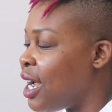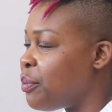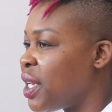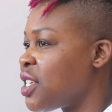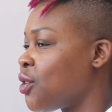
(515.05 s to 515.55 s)

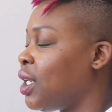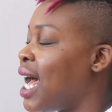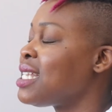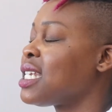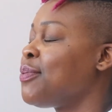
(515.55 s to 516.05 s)
because their
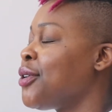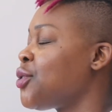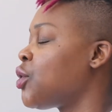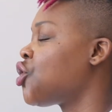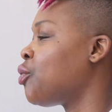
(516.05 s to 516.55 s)
last
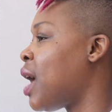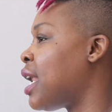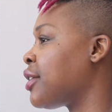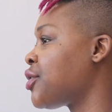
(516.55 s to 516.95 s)
experience was traumatic.